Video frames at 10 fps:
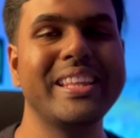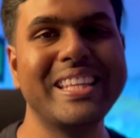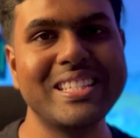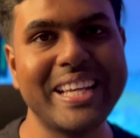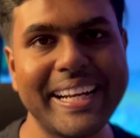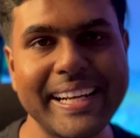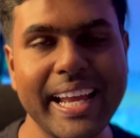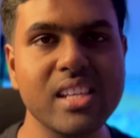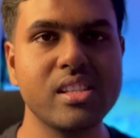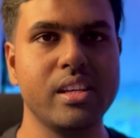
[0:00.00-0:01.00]
the
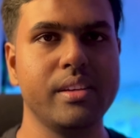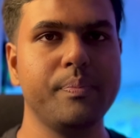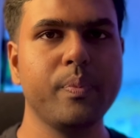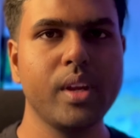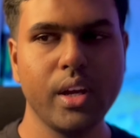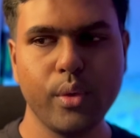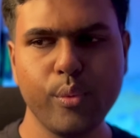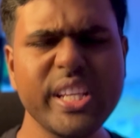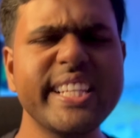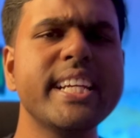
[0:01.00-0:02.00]
Zettelkasten,
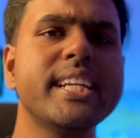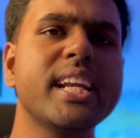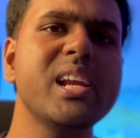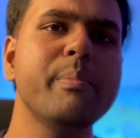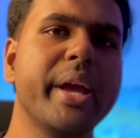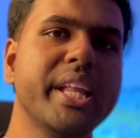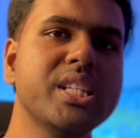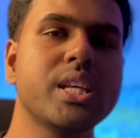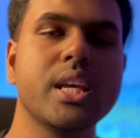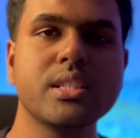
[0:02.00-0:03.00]
which literally
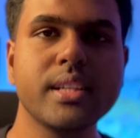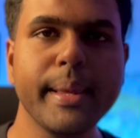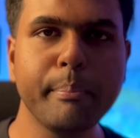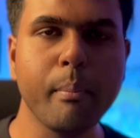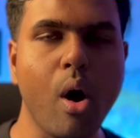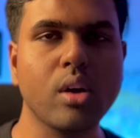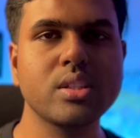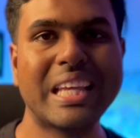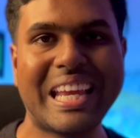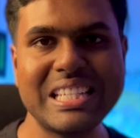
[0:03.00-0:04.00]
means slip
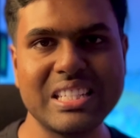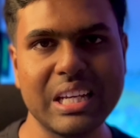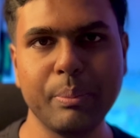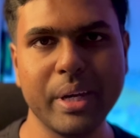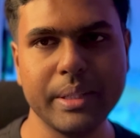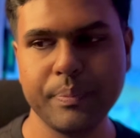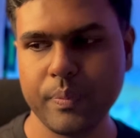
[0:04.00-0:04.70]
box in German.